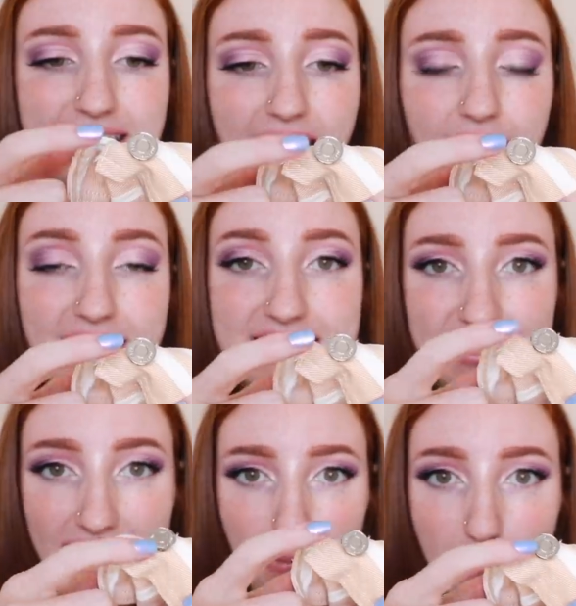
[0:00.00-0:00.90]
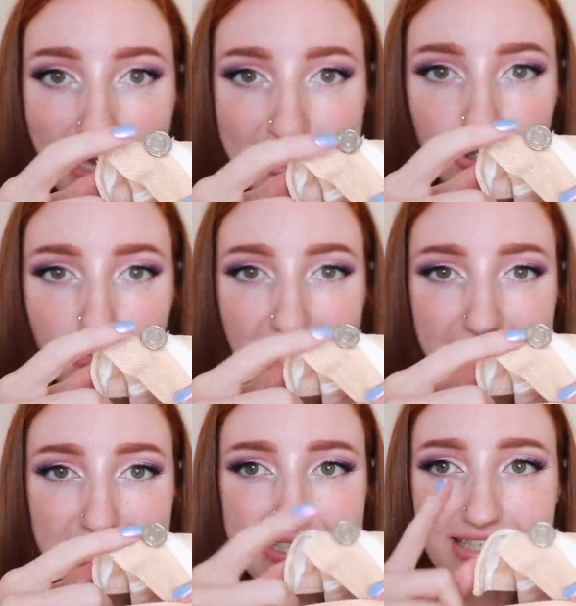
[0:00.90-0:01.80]
See how these are like metal
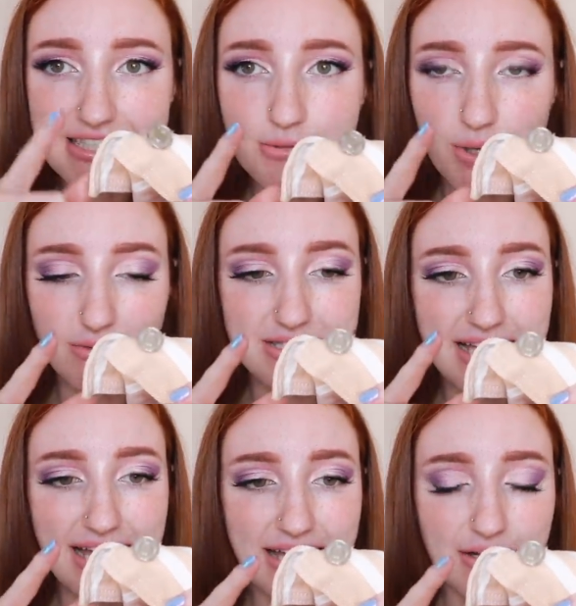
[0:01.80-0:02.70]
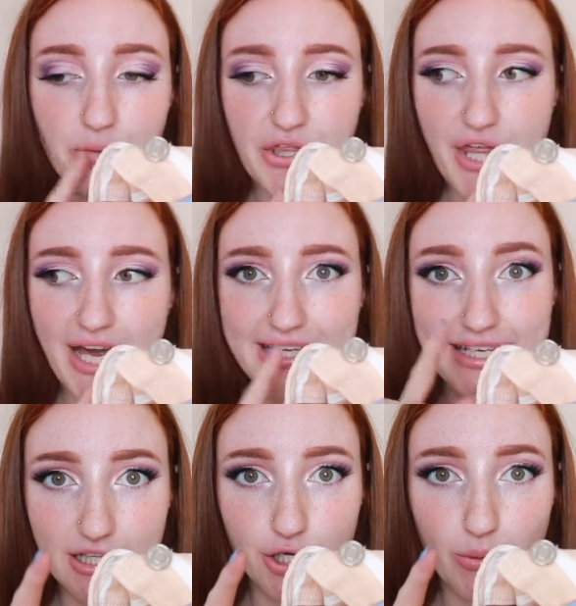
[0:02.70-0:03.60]
buttons? This is what I was saying with
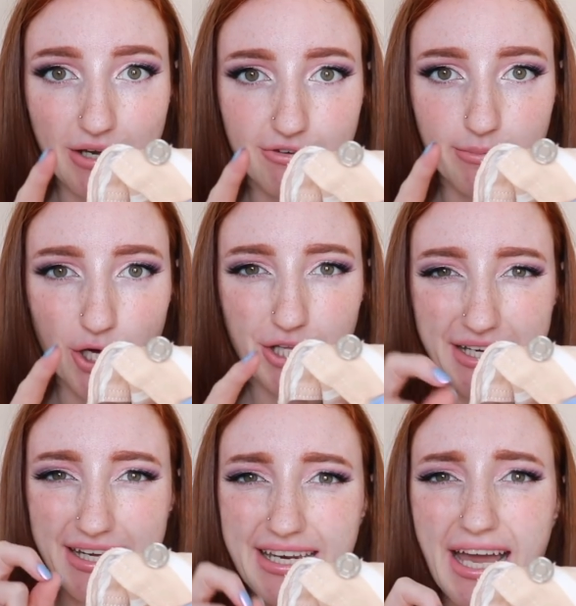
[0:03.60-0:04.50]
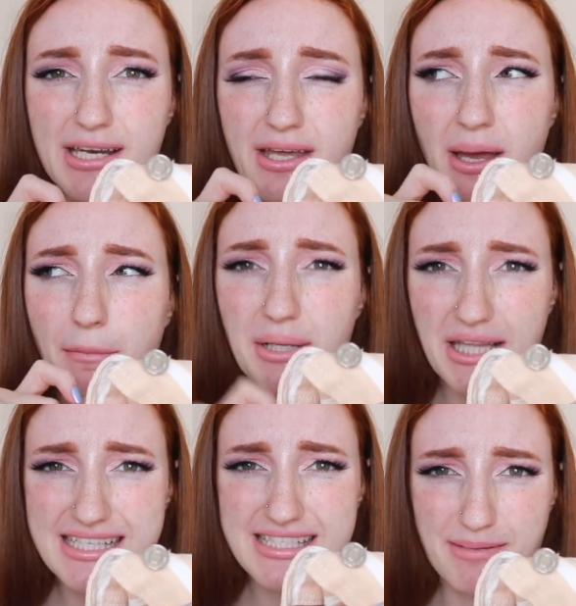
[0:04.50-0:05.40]
that yellow one from earlier. It had
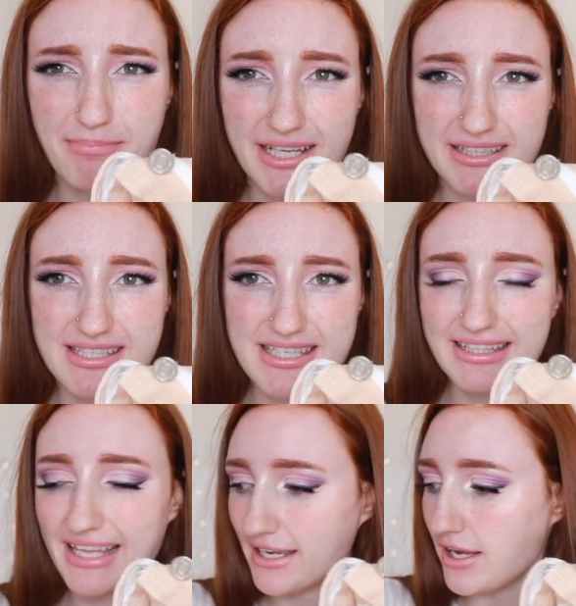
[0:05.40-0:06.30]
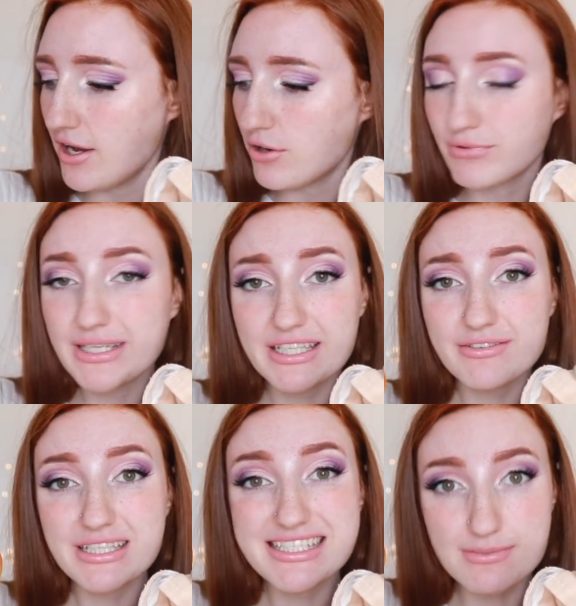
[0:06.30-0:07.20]
plastic buttons and like
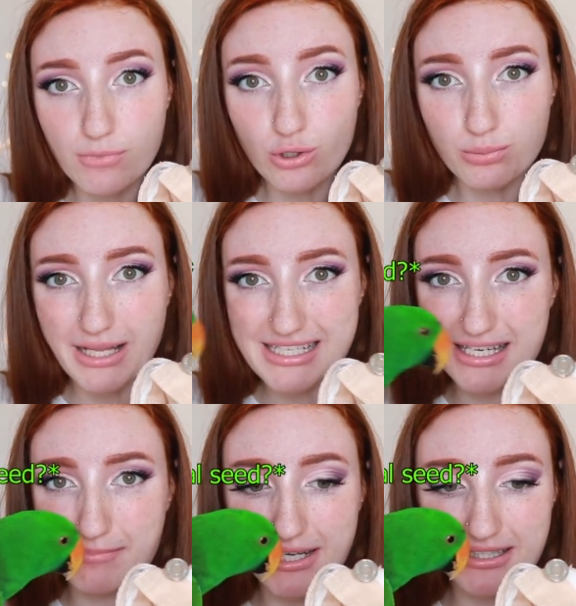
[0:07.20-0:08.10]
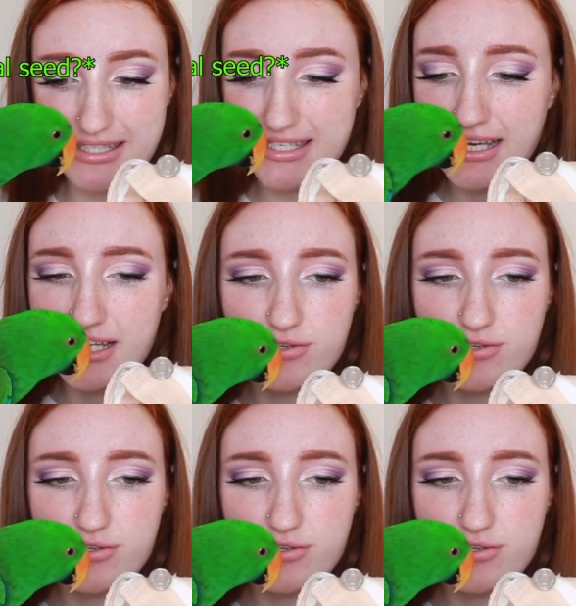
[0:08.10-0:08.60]
really, really small plastic buttons.